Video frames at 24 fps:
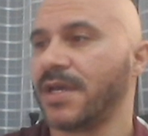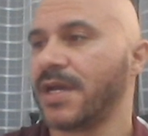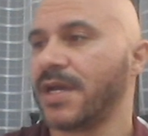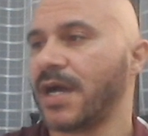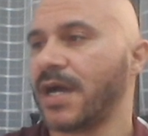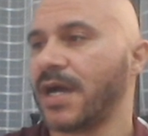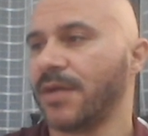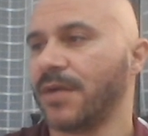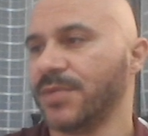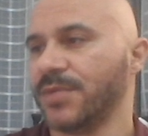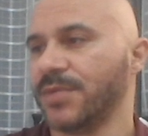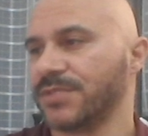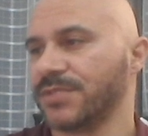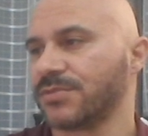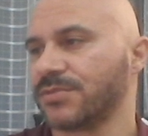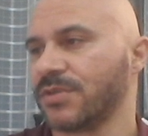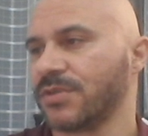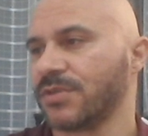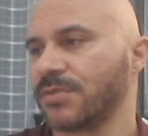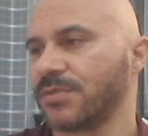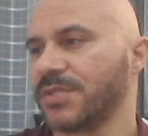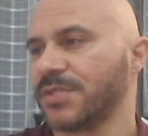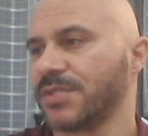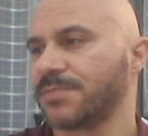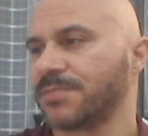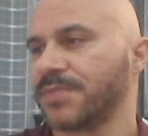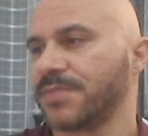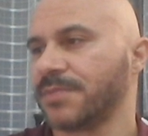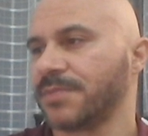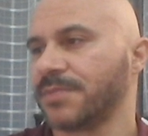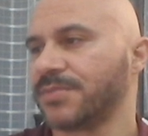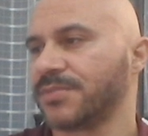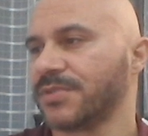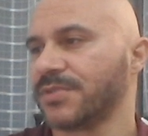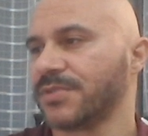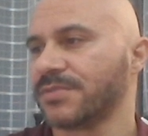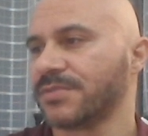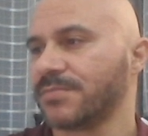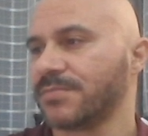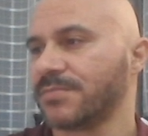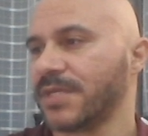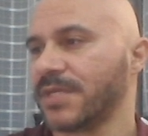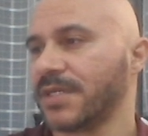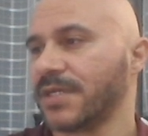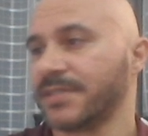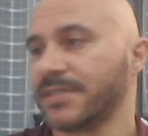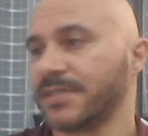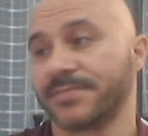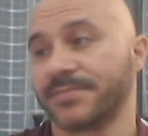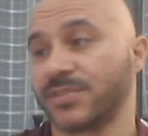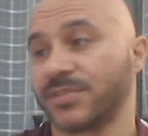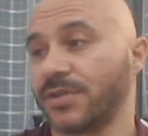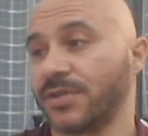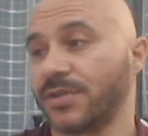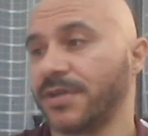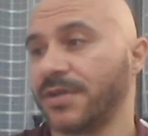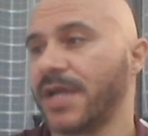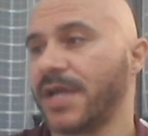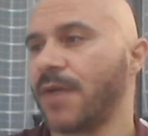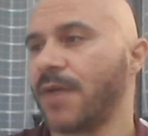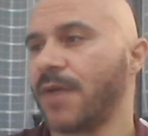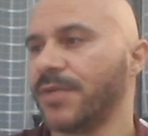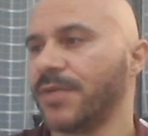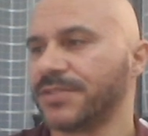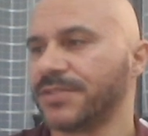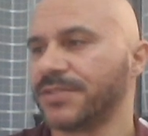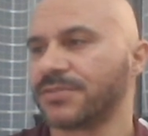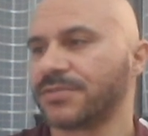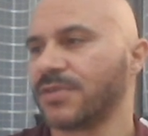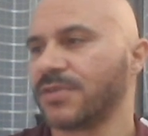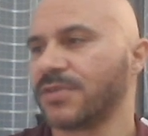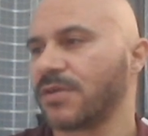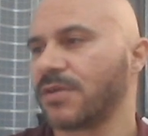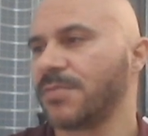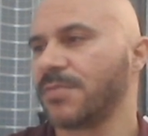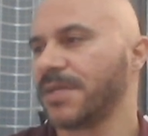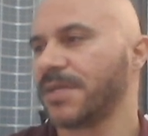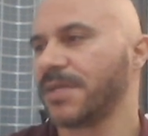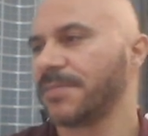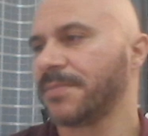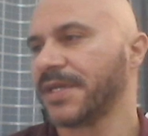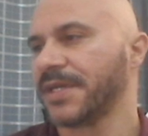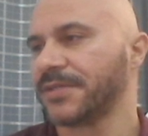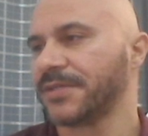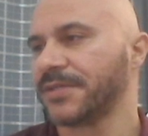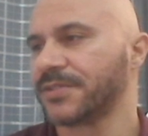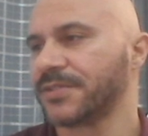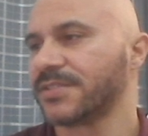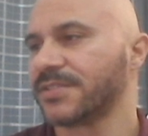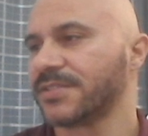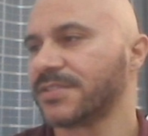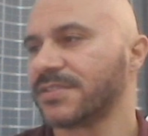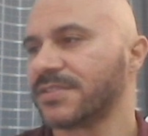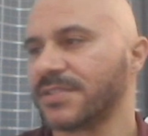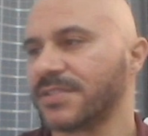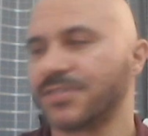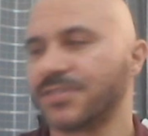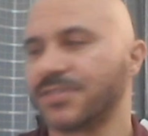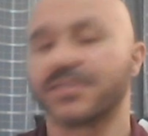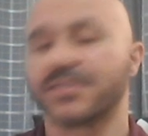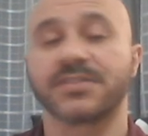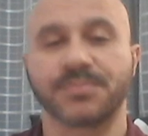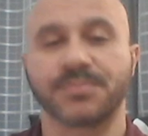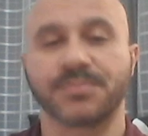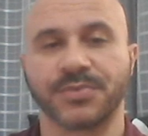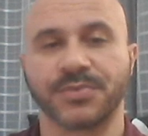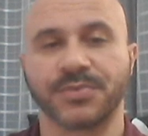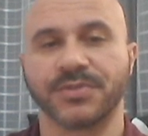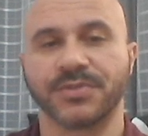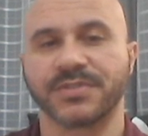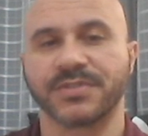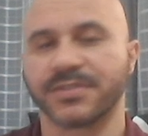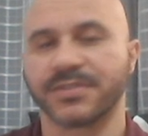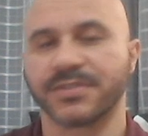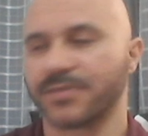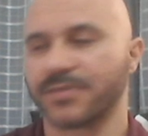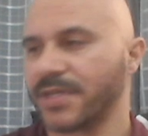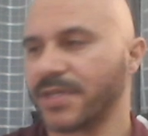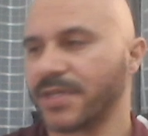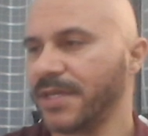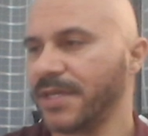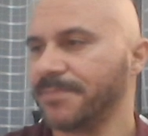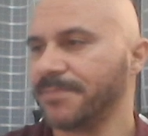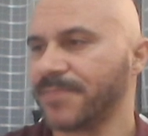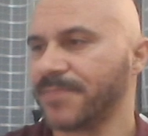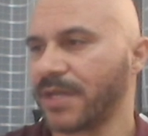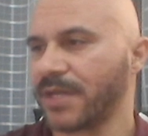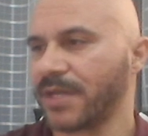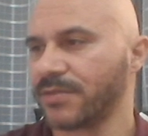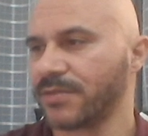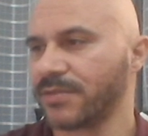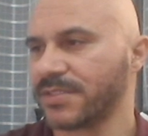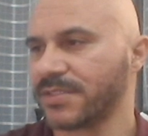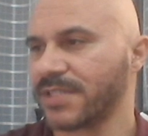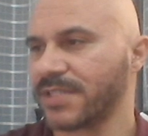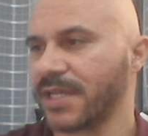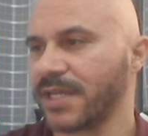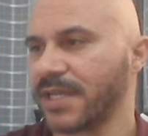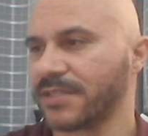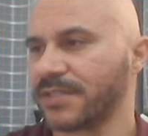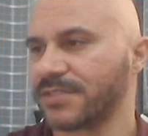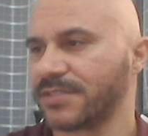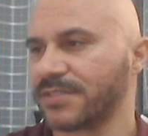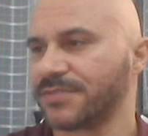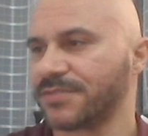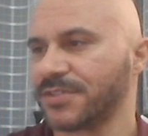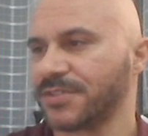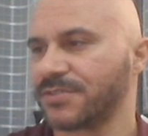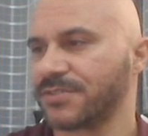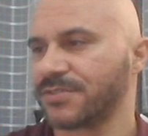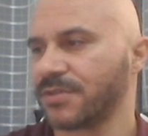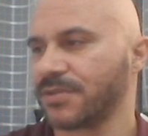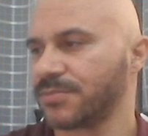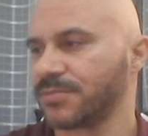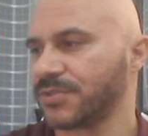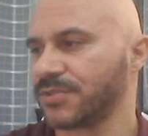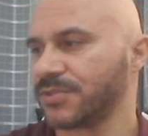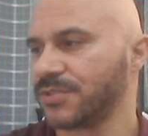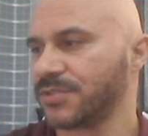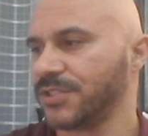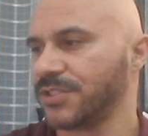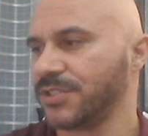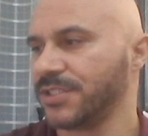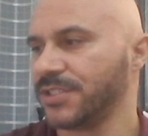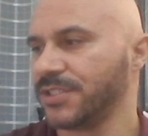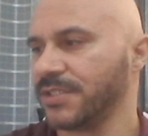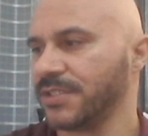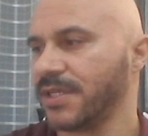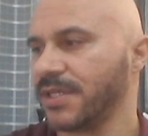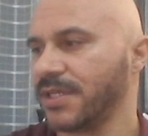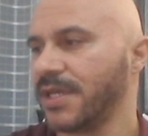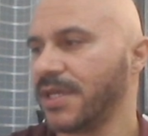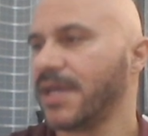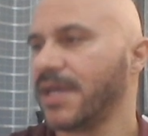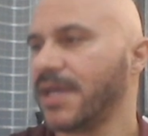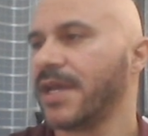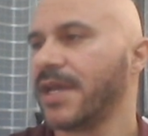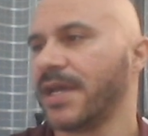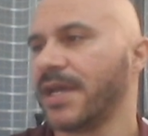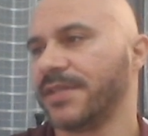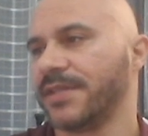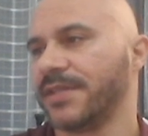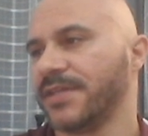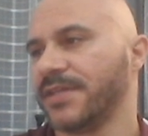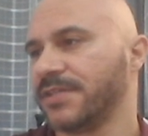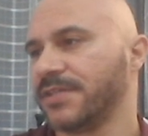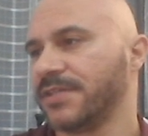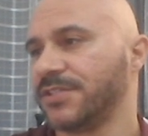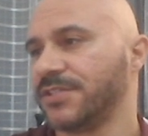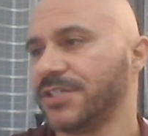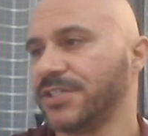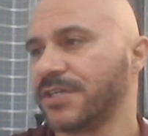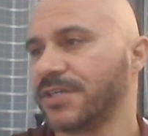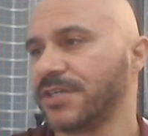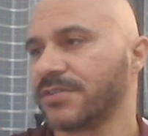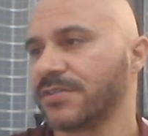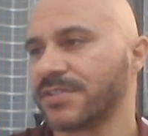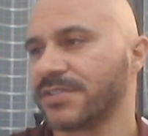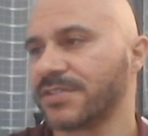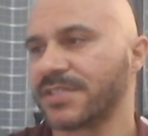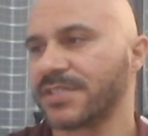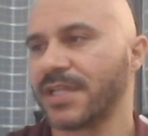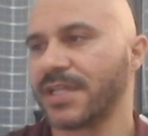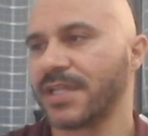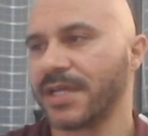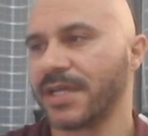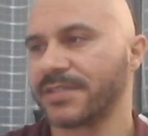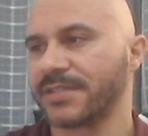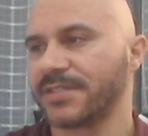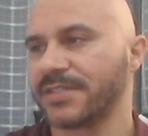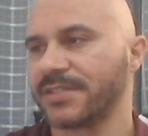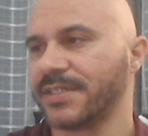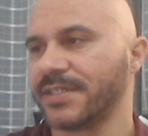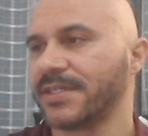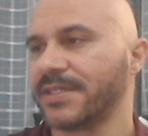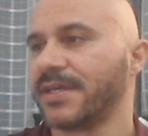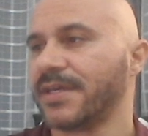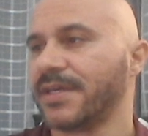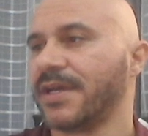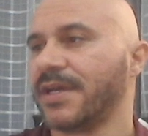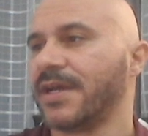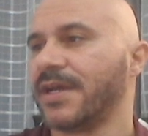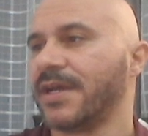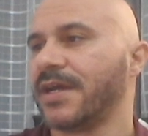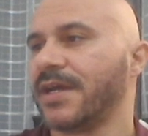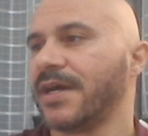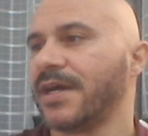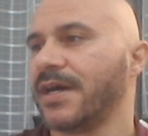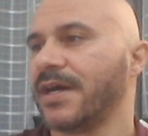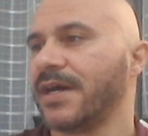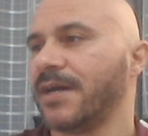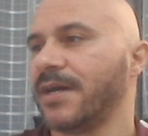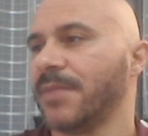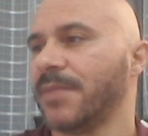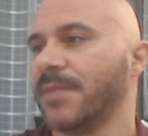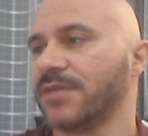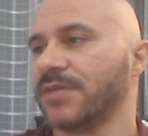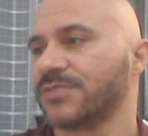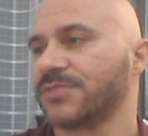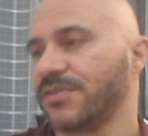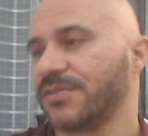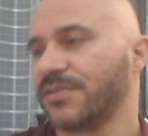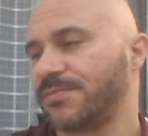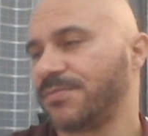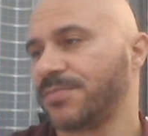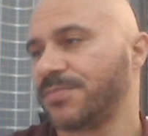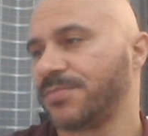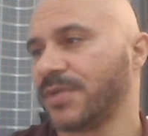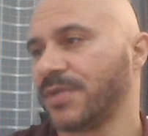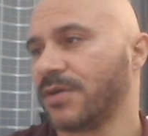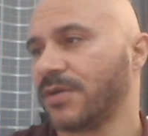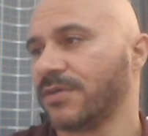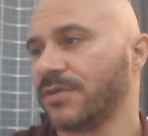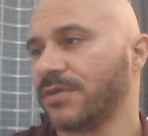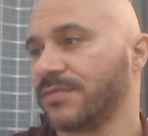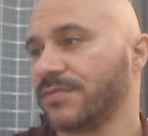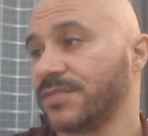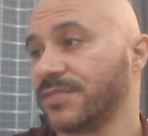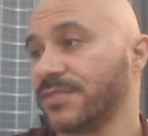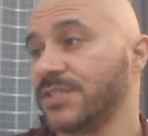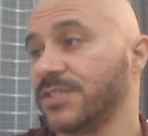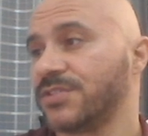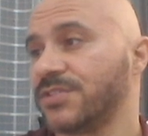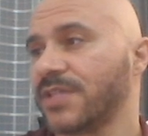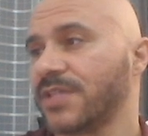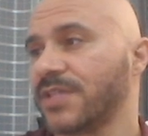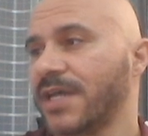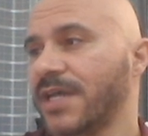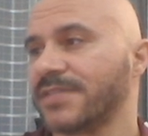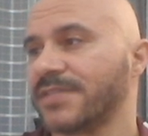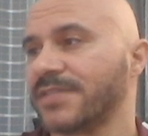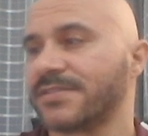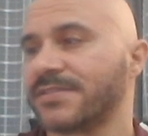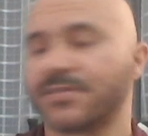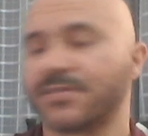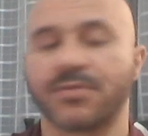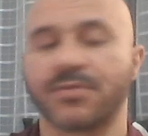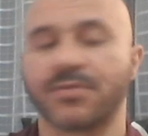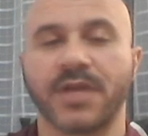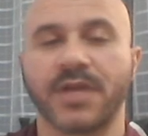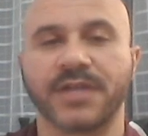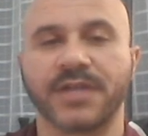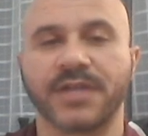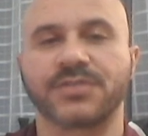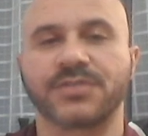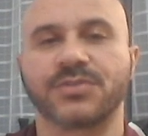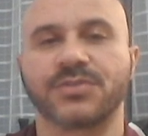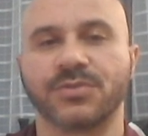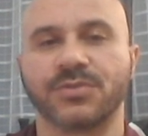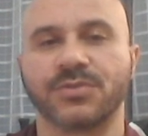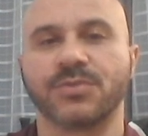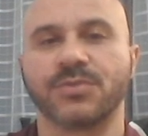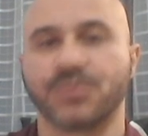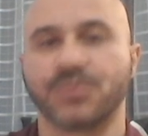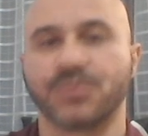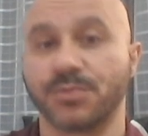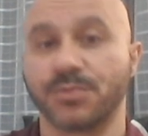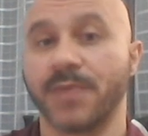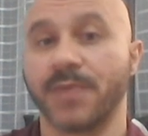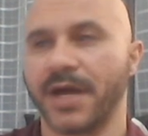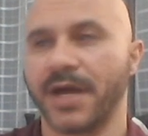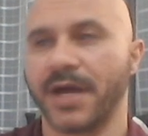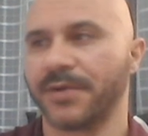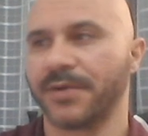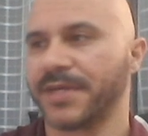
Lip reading: I want to document I want to document my organization's process. Okay, I'm gonna select this first option here, and then here I'm gonna select the amount of each license I'd like to buy.